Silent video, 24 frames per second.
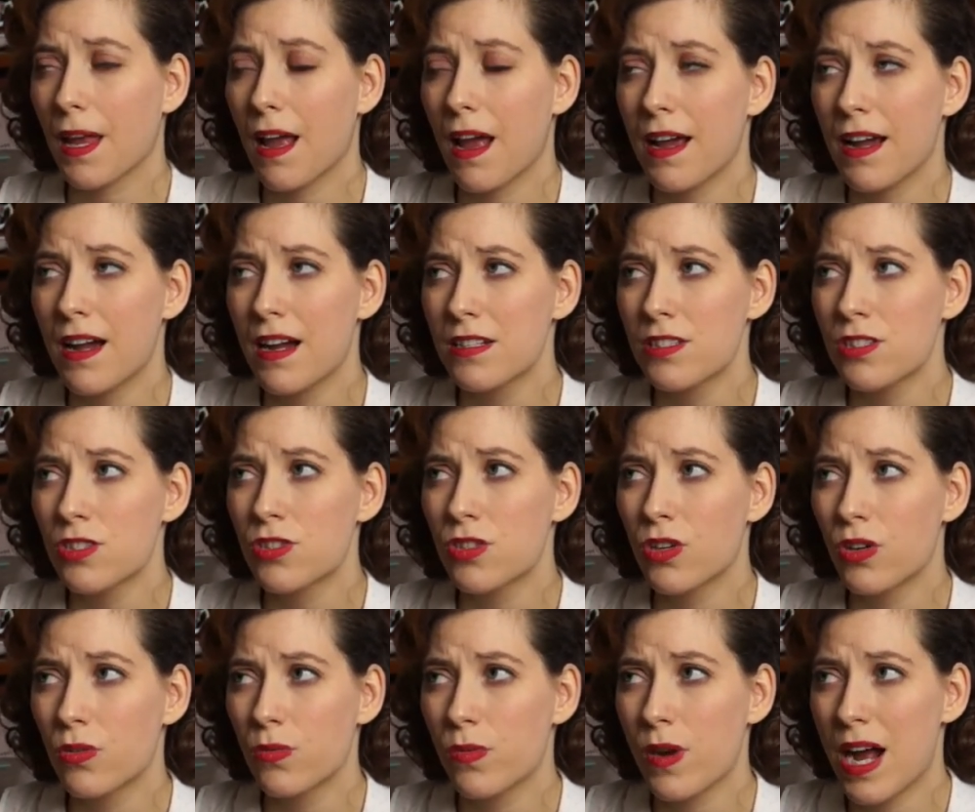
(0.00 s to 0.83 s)
I got
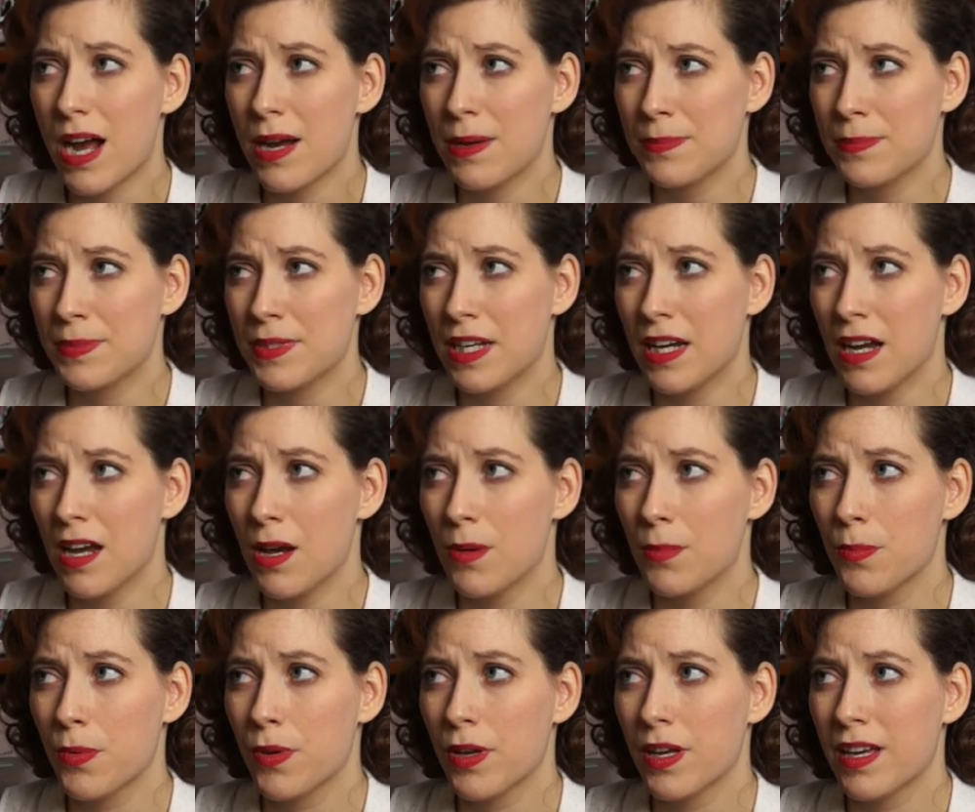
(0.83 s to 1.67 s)
so wrapped
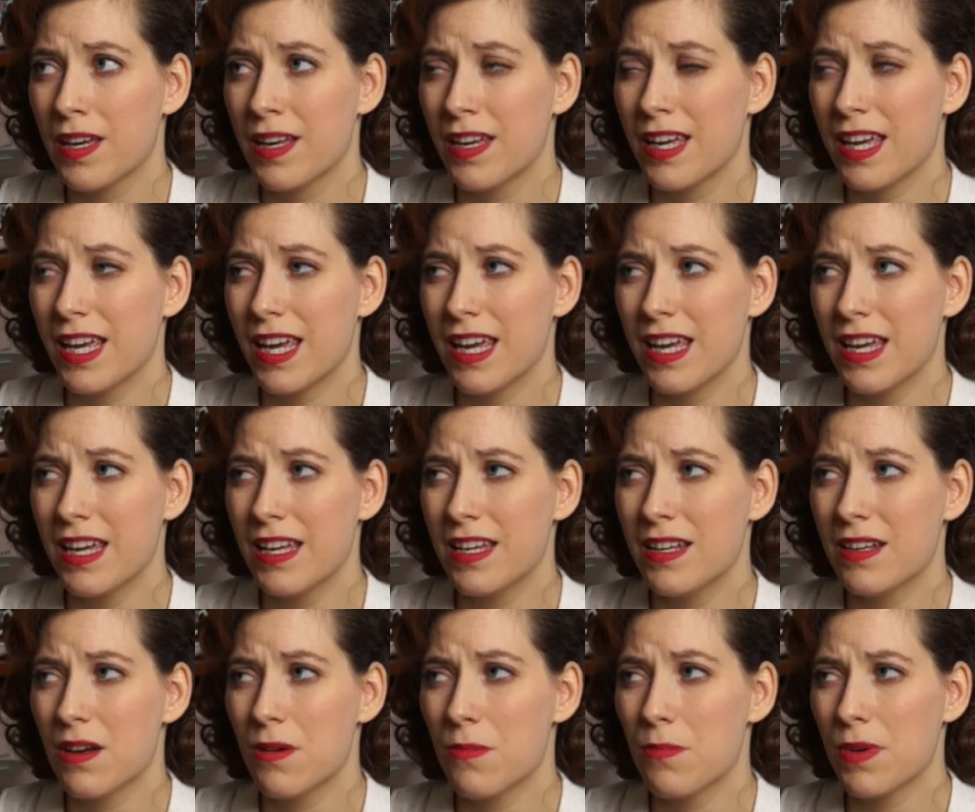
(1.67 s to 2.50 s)
up
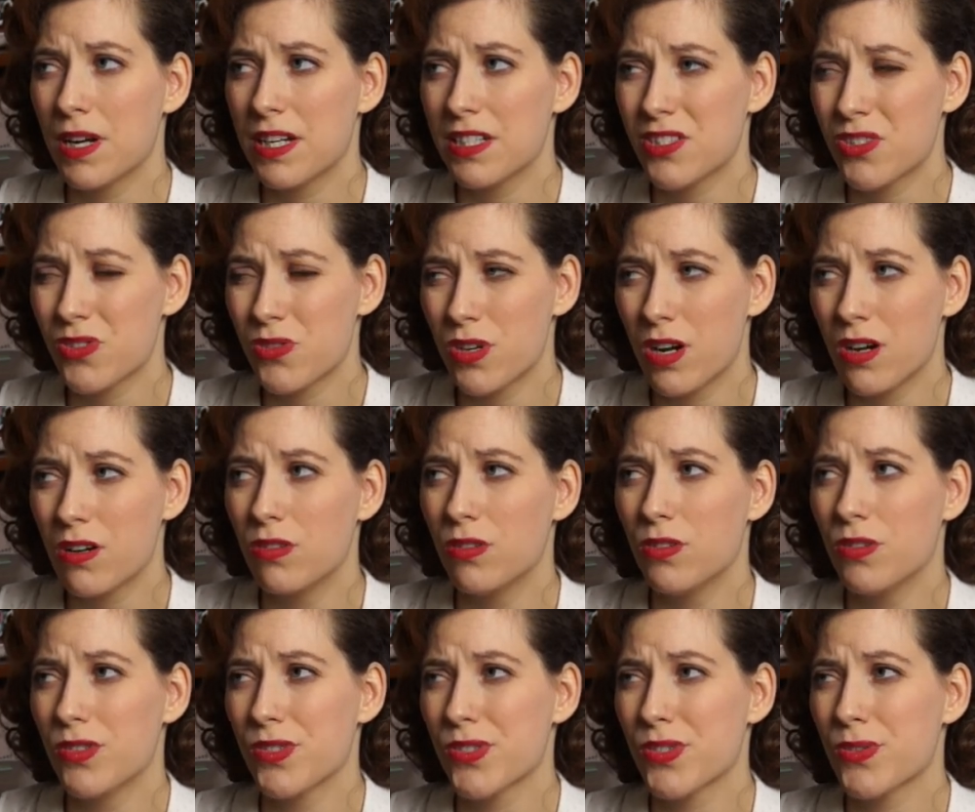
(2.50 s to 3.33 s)
in my
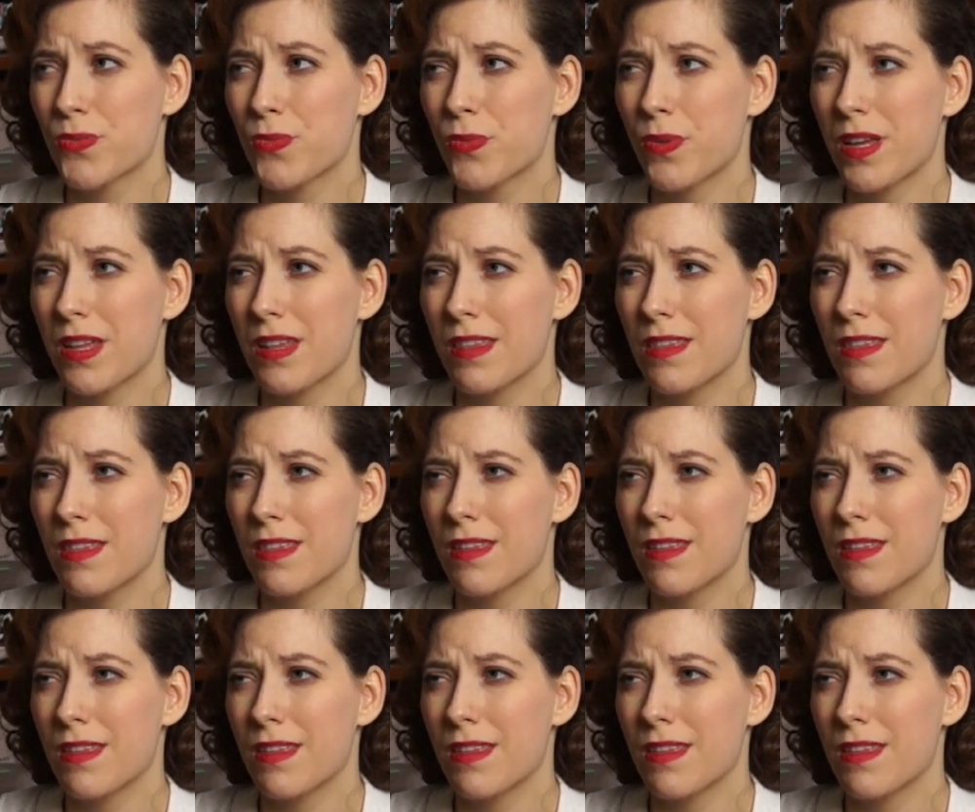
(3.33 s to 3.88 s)
struggles with